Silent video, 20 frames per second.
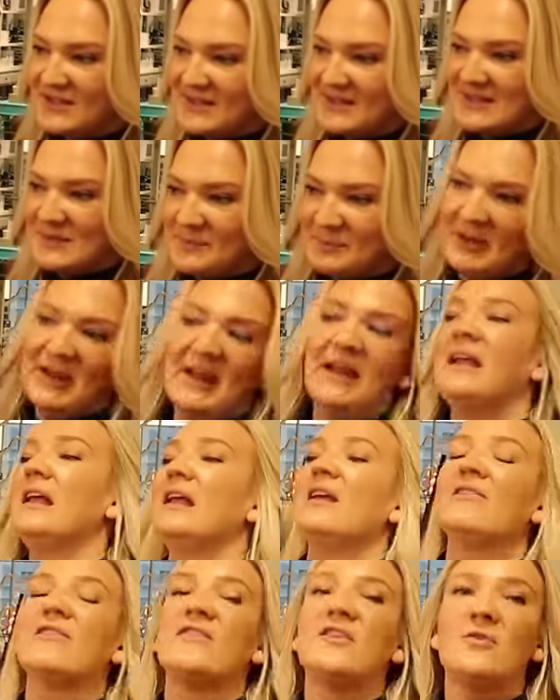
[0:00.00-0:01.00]
display
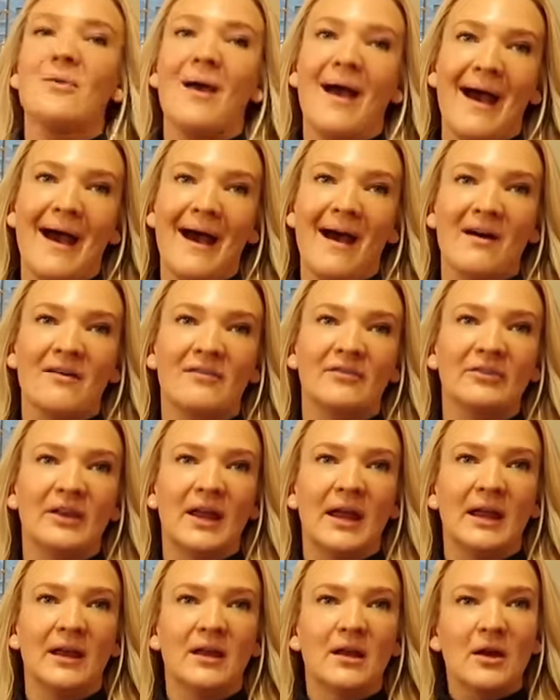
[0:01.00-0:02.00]
if you have
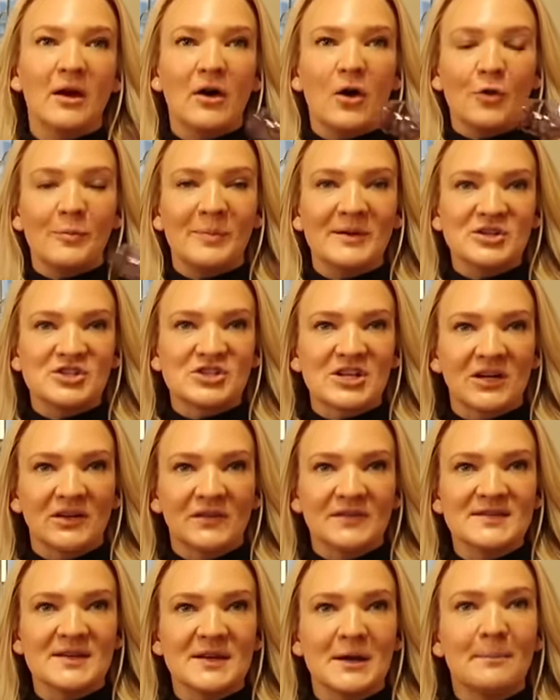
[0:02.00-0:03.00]
like open
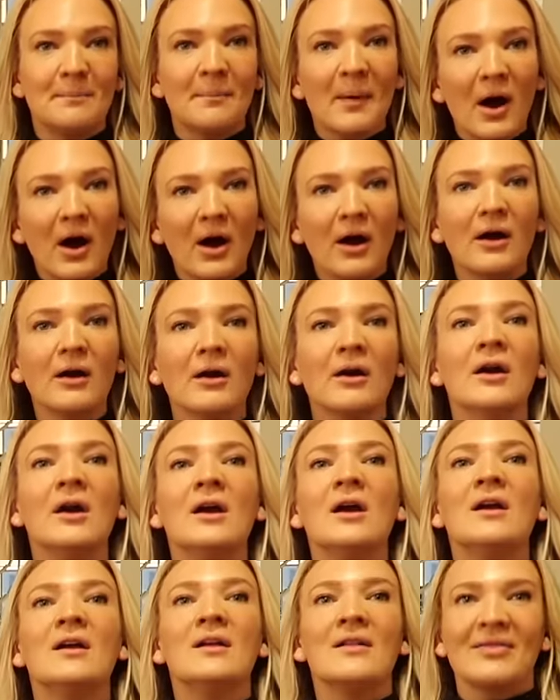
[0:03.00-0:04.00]
shelves in a bar,
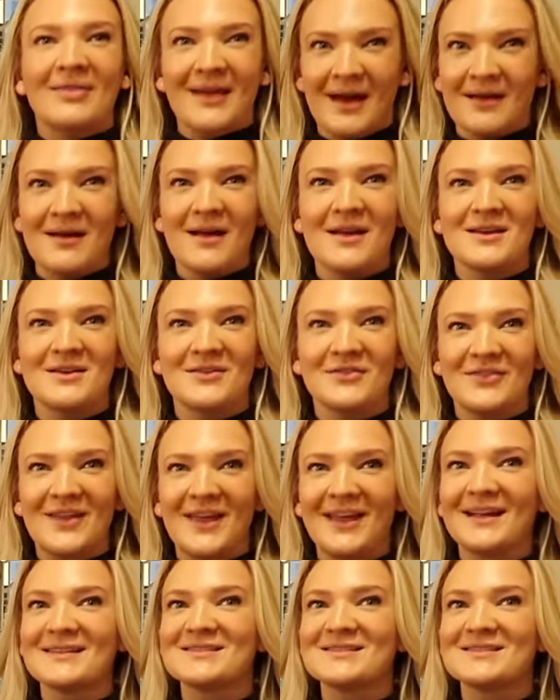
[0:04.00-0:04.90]
that kind of thing.